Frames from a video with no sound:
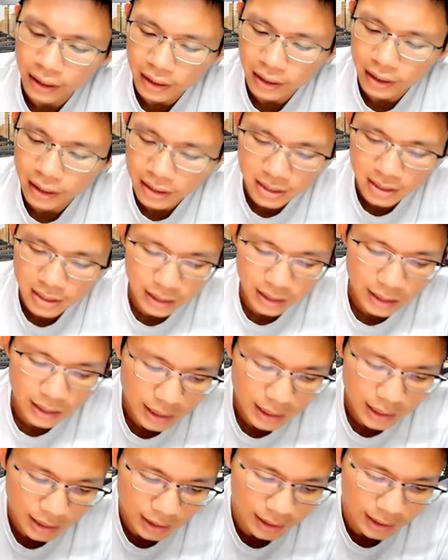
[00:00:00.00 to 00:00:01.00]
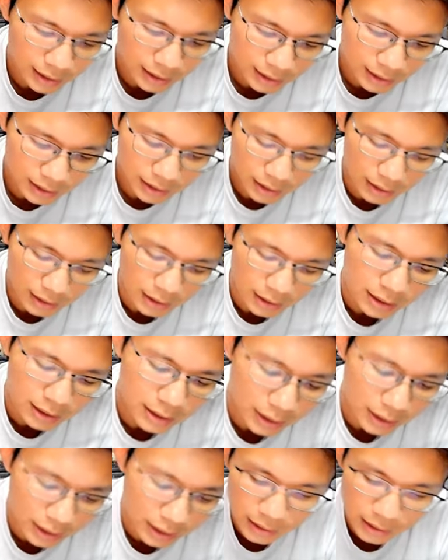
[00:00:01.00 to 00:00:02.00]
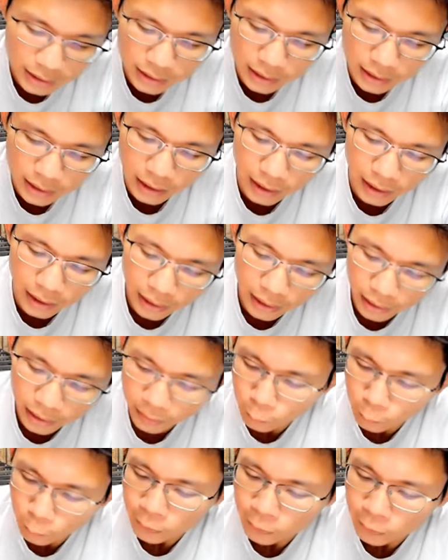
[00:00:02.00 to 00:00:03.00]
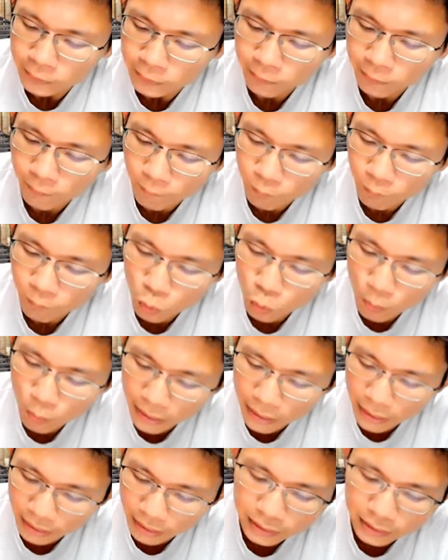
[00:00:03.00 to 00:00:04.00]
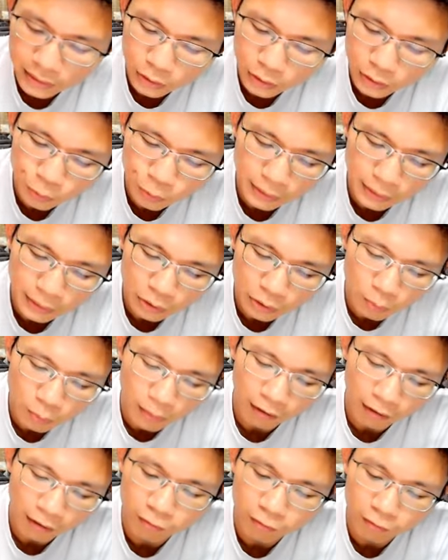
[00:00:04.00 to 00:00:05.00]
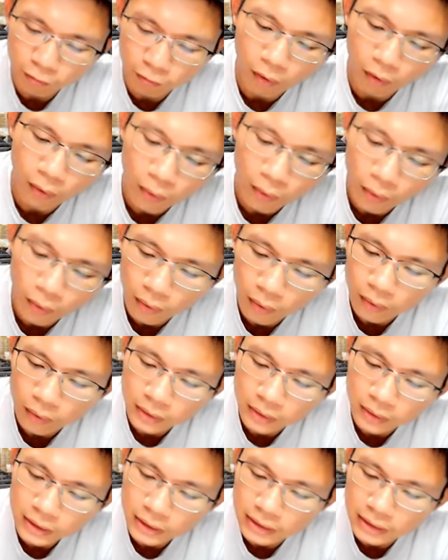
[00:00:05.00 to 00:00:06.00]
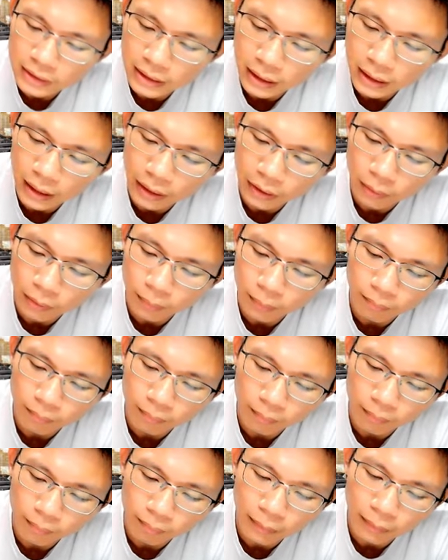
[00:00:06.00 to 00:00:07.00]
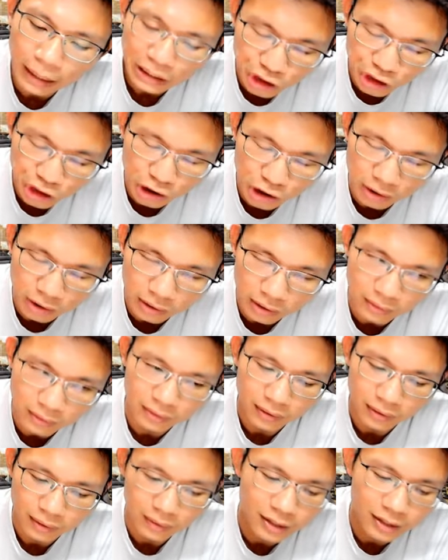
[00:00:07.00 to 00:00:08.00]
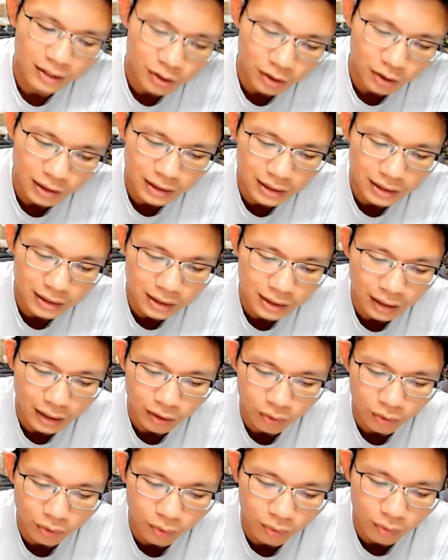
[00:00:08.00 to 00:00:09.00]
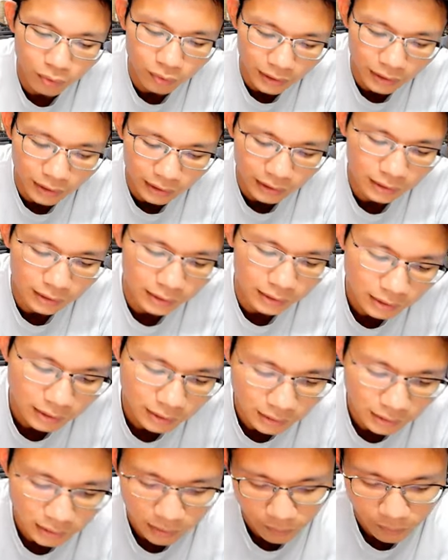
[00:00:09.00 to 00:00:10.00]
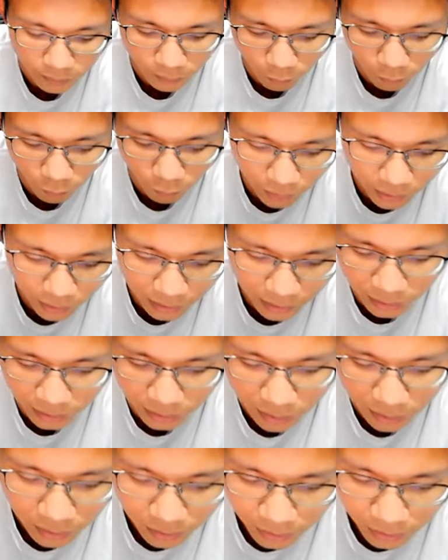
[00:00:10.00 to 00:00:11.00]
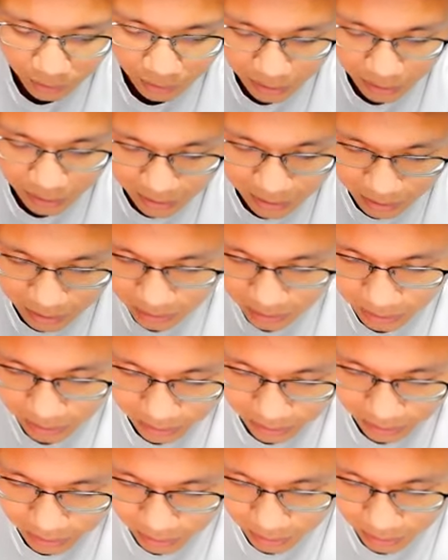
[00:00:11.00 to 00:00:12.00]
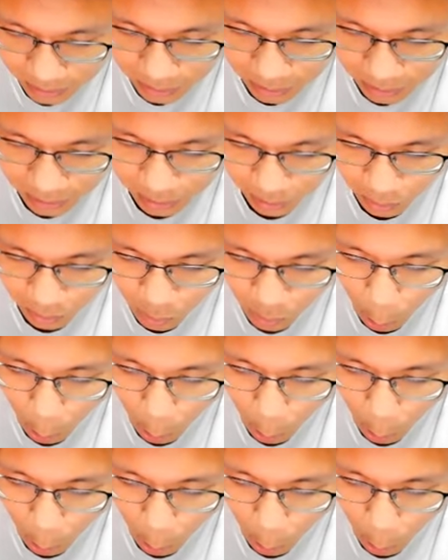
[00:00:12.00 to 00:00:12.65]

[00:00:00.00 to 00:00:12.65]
let's see. This is the 2-bedder, 2-bed, 2-bath for, this one is the Lentor Mansion. This one is Lentoria. over here you can see the